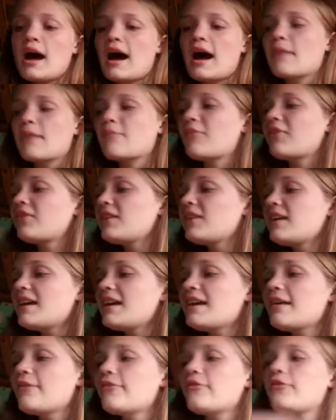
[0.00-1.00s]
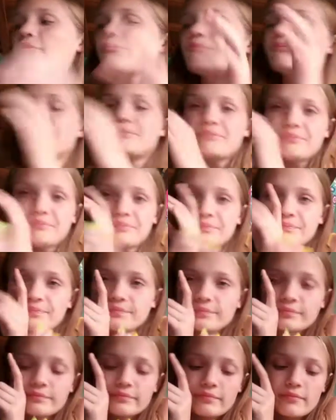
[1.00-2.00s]
I believe
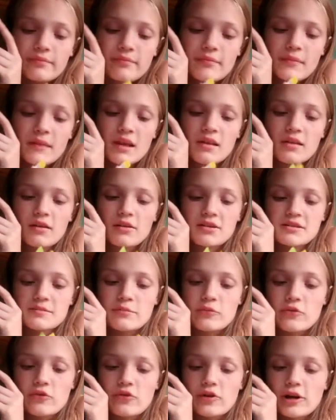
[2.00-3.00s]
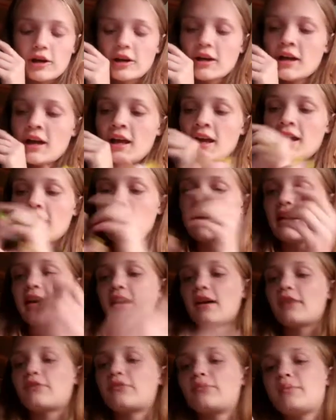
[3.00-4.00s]
there is more
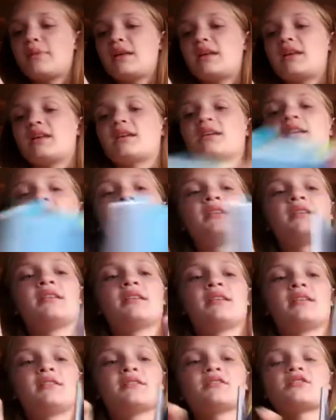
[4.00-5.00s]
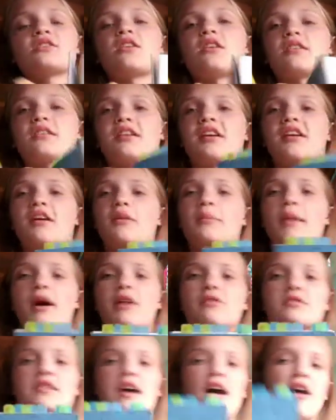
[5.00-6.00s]
of me talking
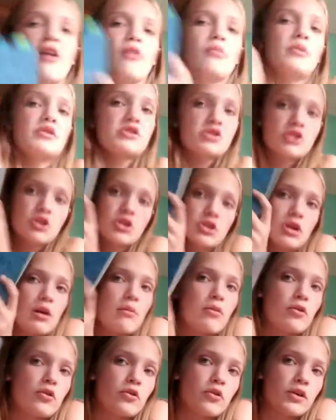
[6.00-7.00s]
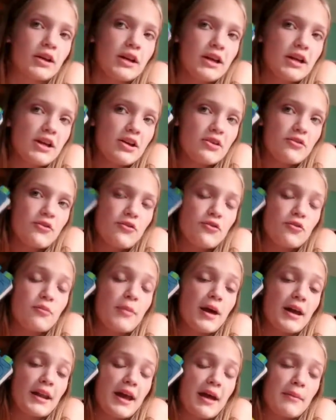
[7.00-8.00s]
about how Mr. Trouble threw
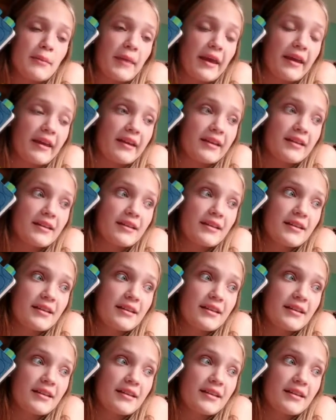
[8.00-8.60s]
mud at me